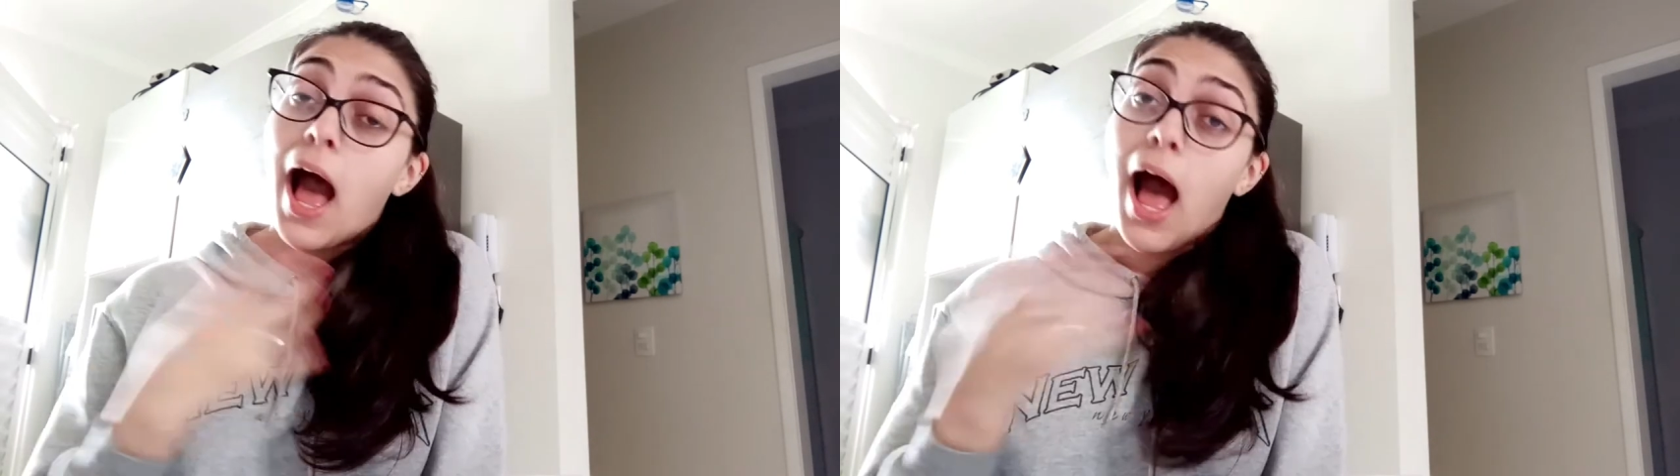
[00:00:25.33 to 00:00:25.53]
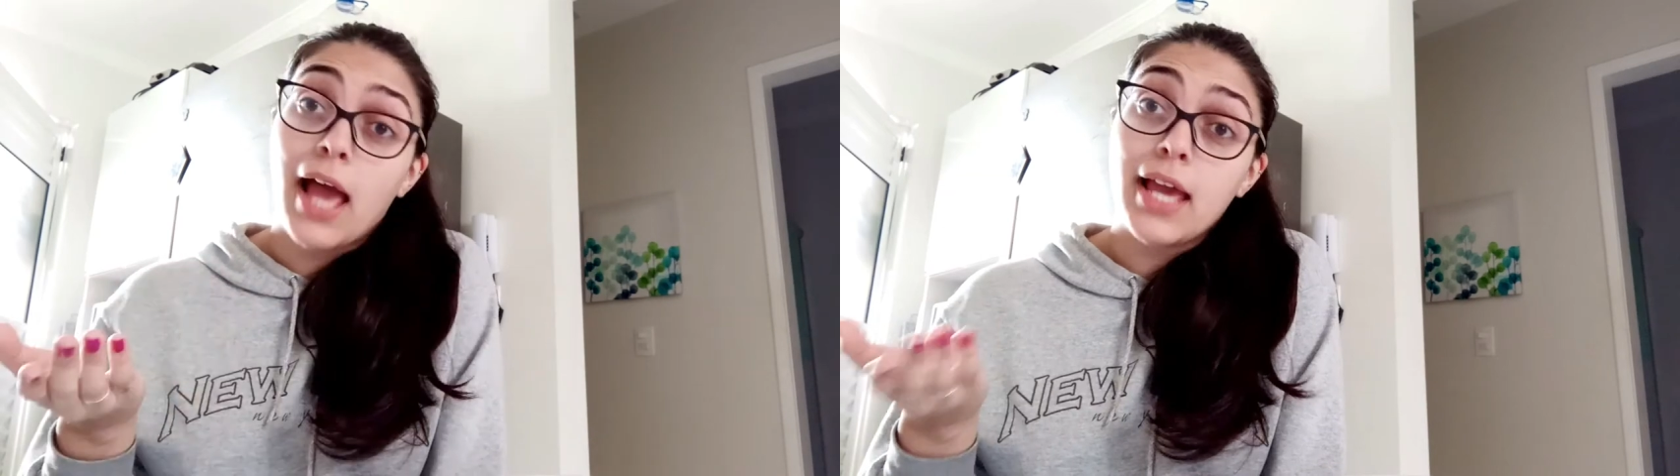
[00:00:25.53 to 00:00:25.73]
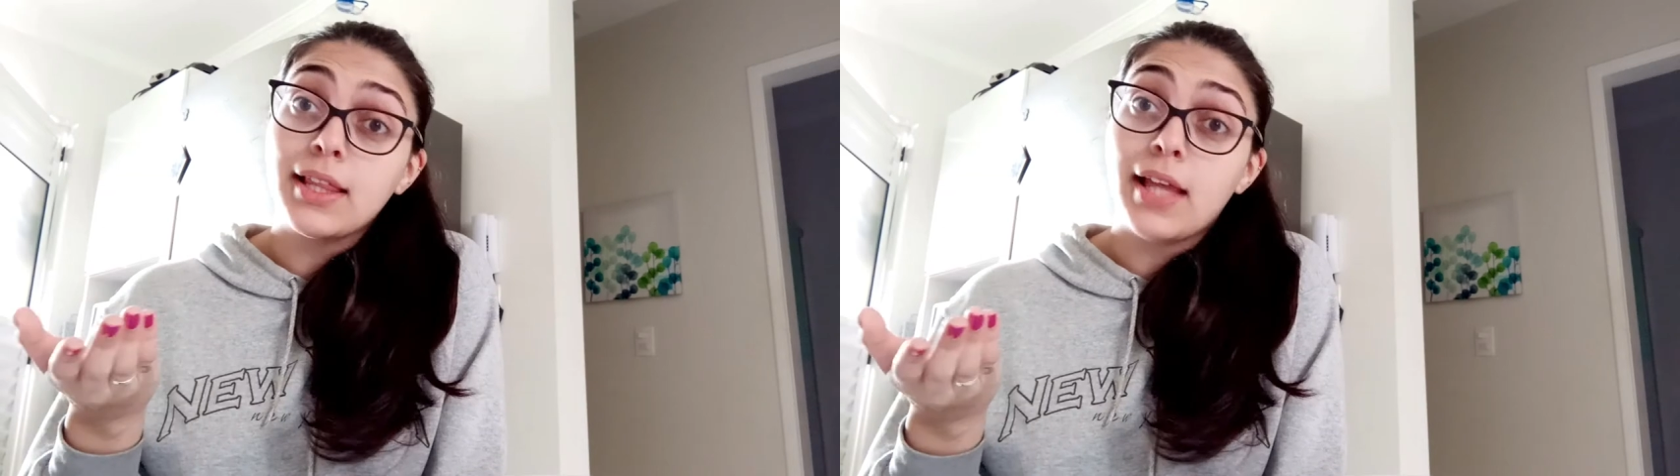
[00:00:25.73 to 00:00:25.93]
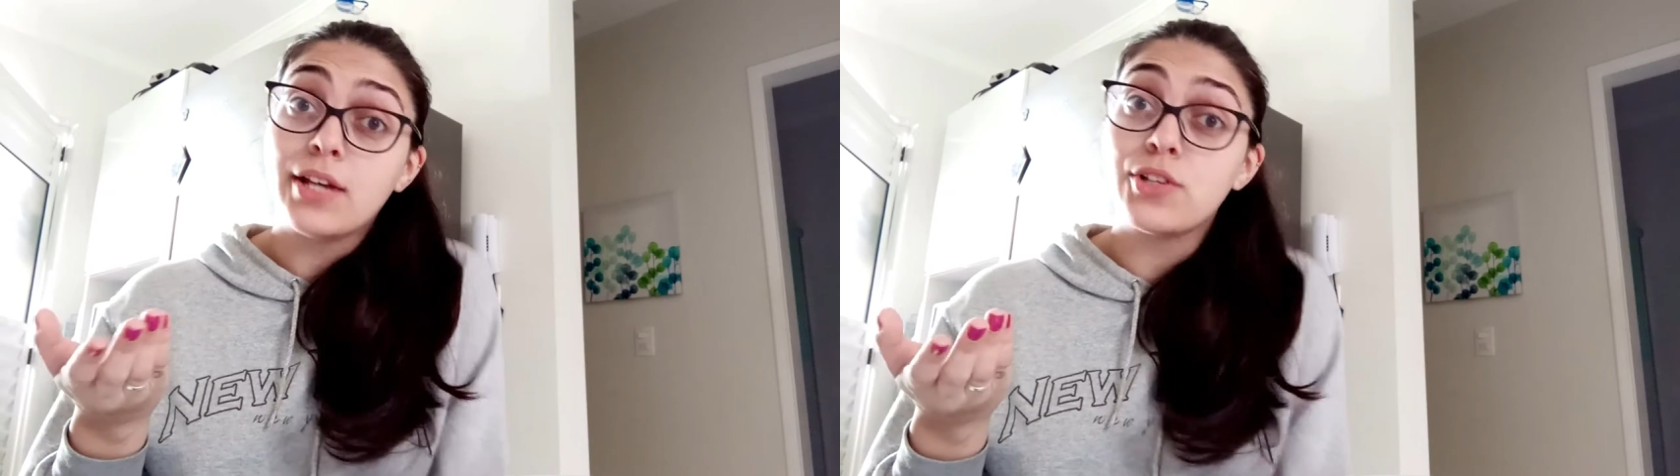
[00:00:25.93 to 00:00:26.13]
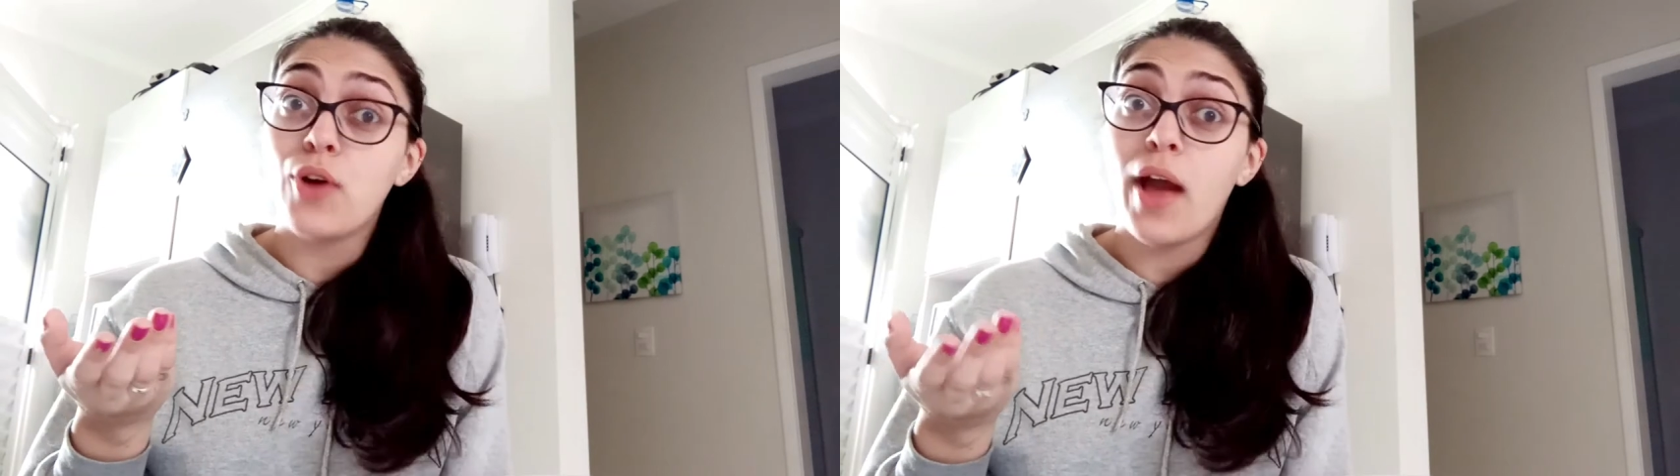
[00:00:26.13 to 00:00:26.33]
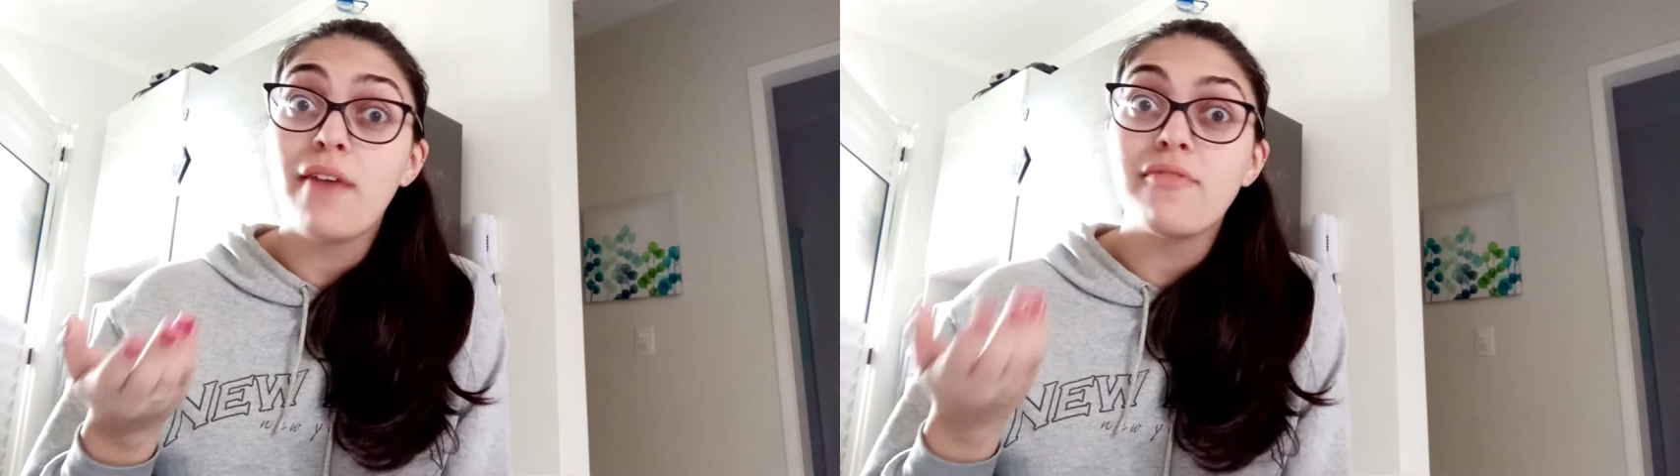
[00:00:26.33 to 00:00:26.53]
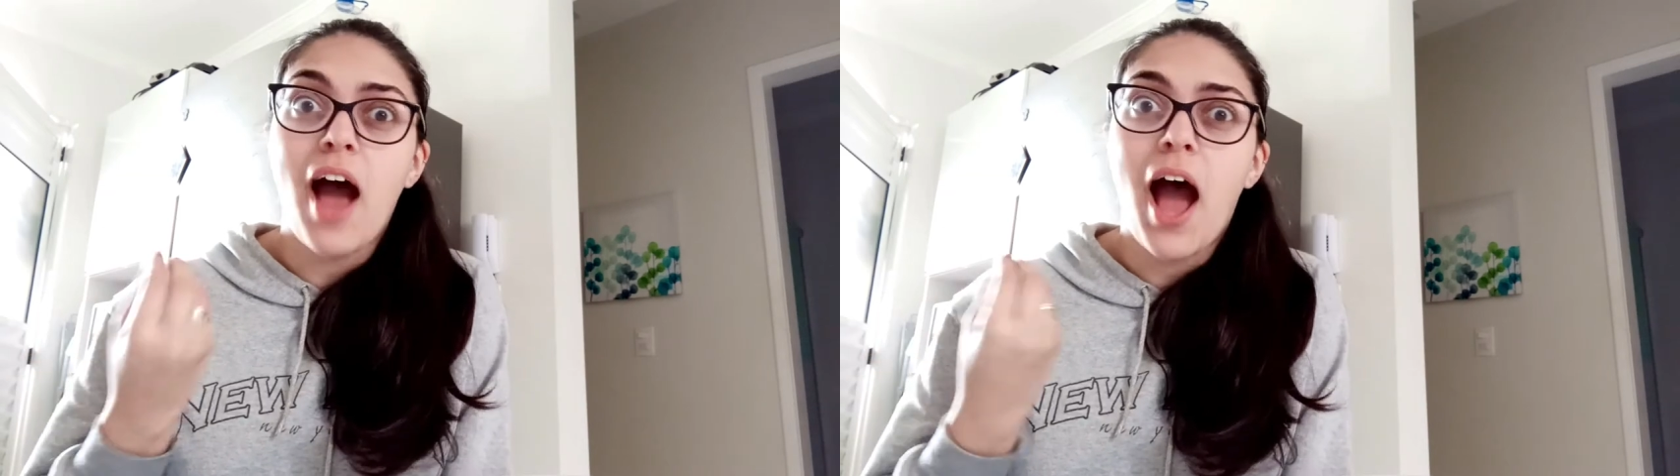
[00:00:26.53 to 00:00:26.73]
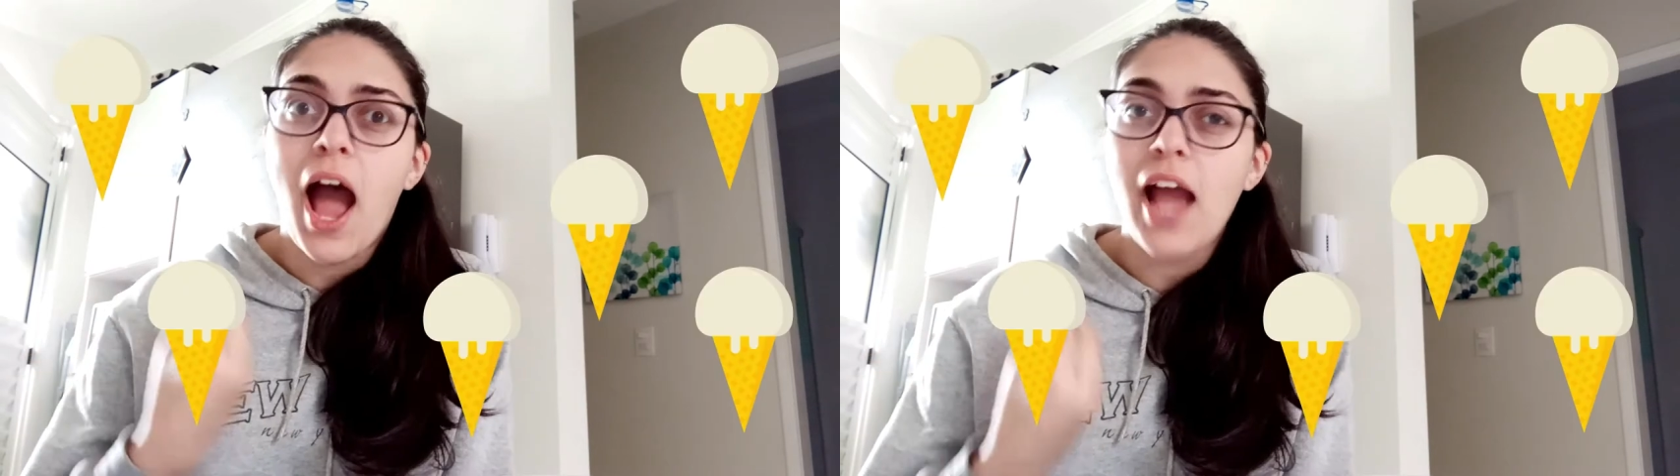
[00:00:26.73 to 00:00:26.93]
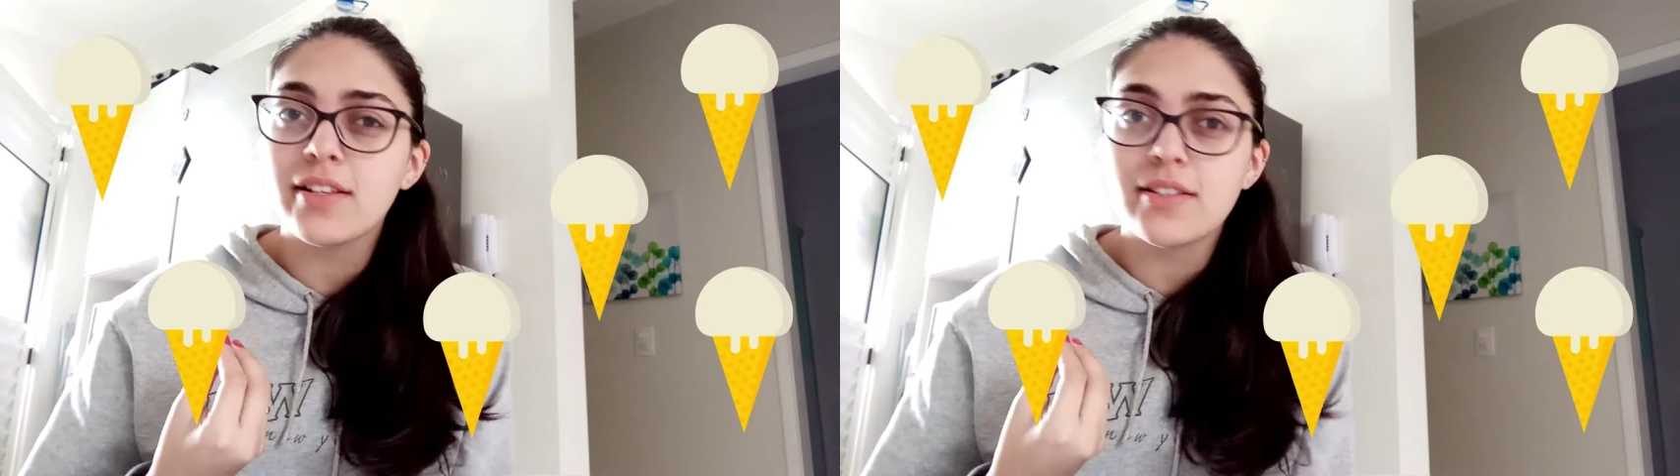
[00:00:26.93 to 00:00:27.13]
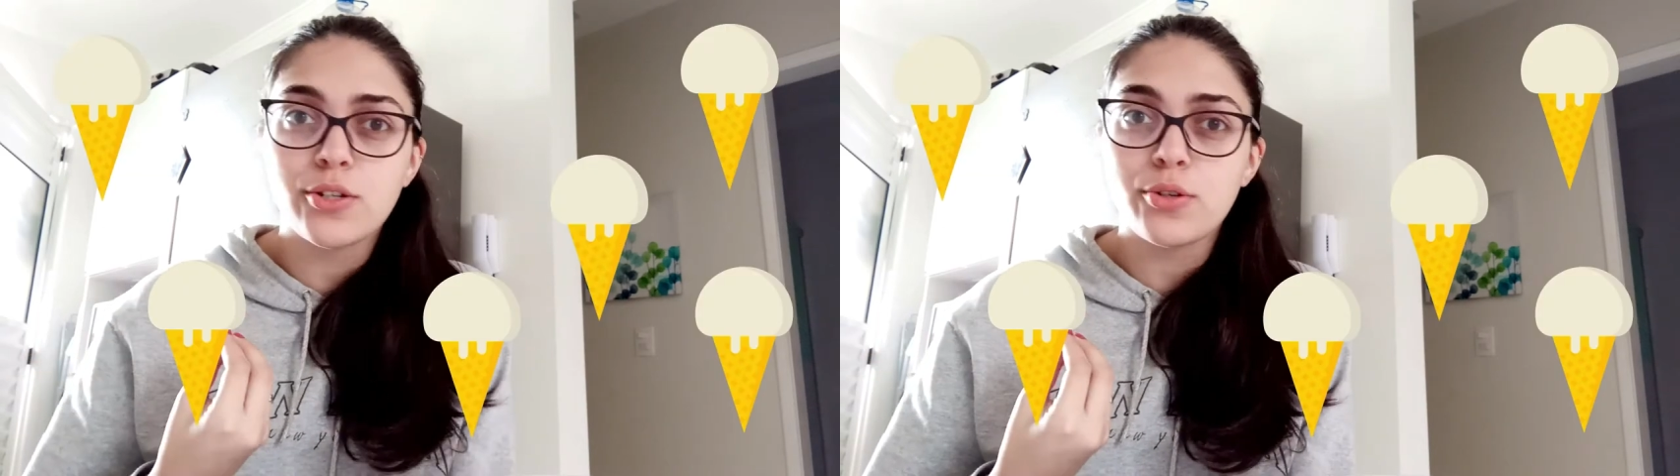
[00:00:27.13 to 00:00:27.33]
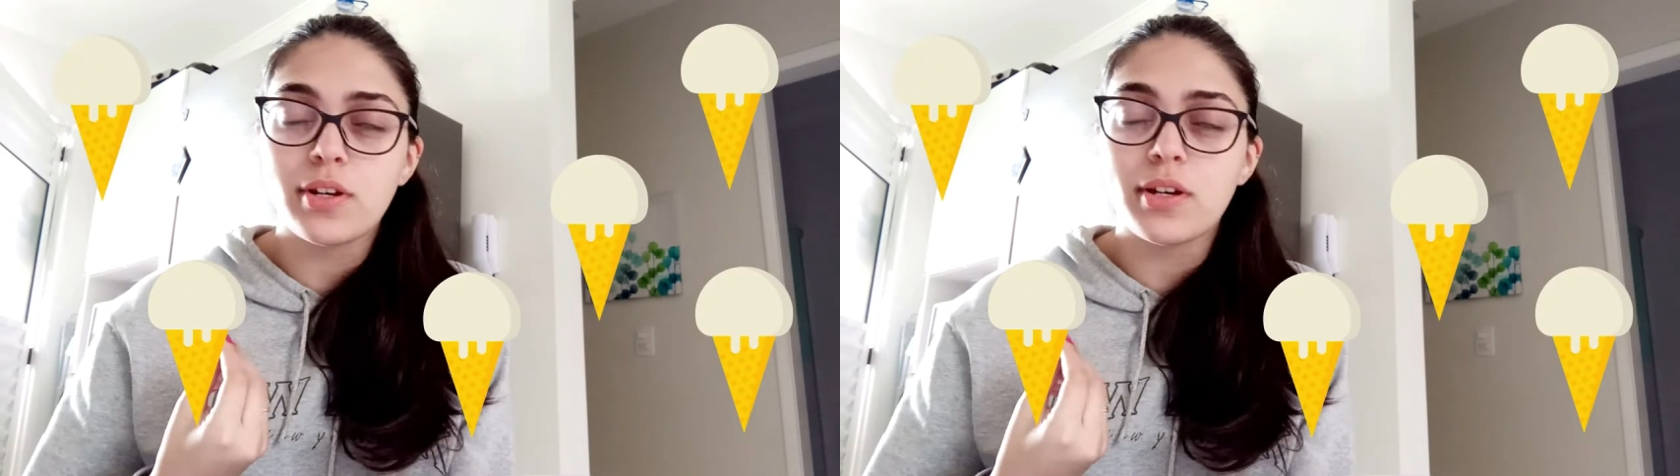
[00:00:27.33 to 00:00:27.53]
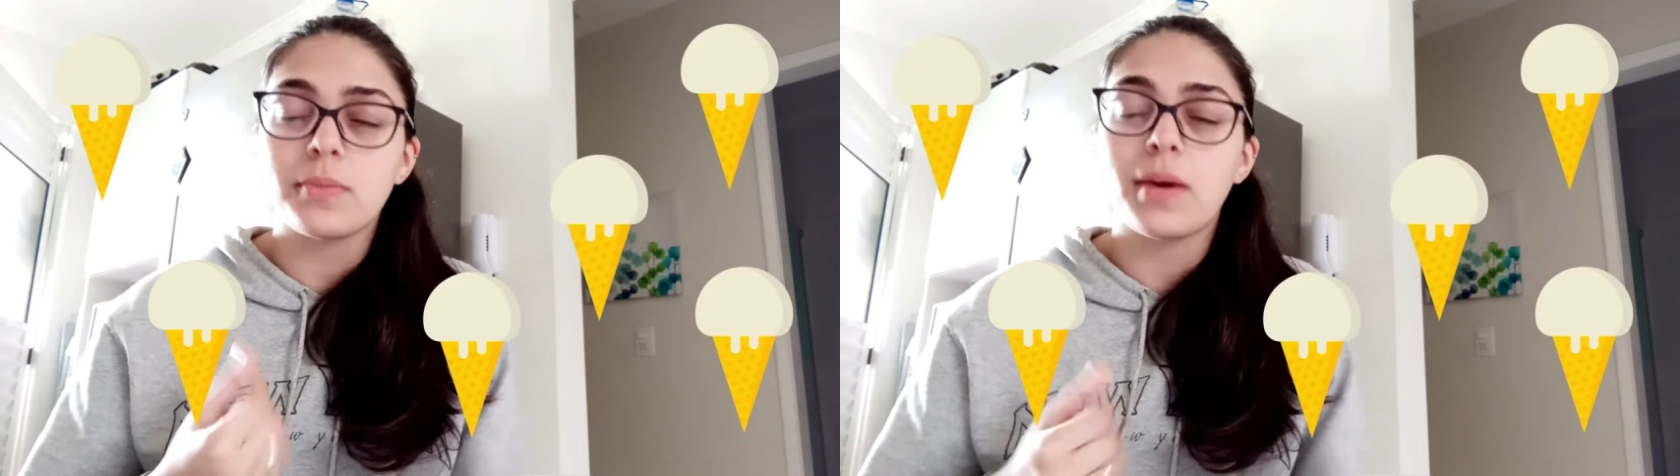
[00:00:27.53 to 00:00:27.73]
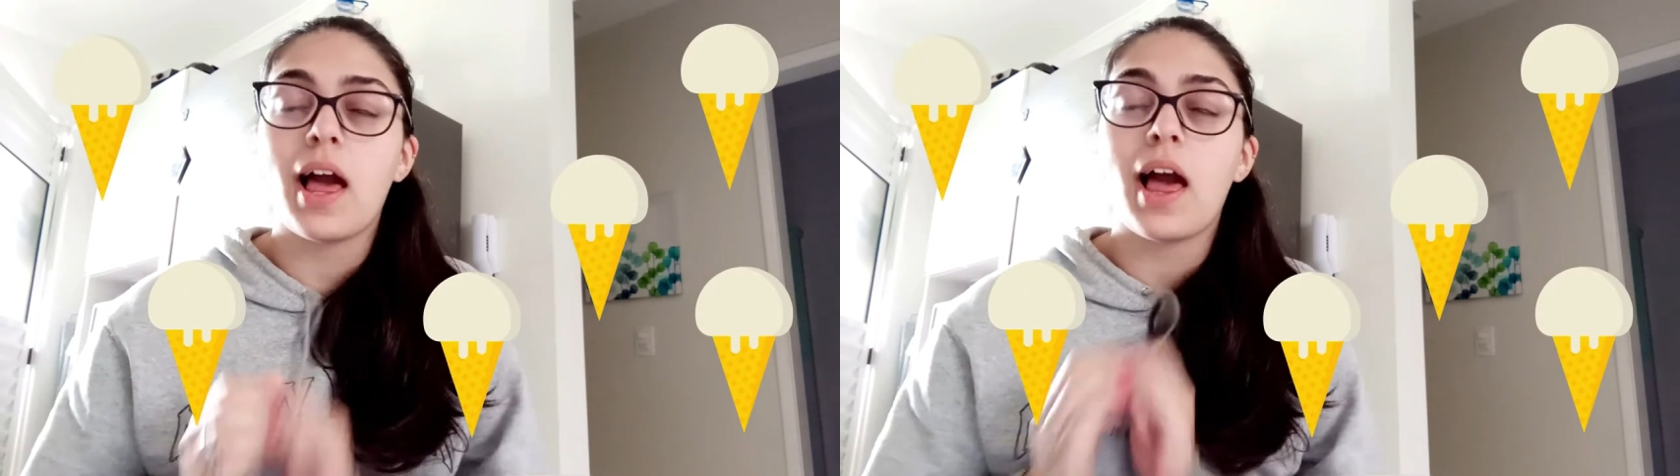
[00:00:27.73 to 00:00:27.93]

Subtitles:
I like to have ice cream.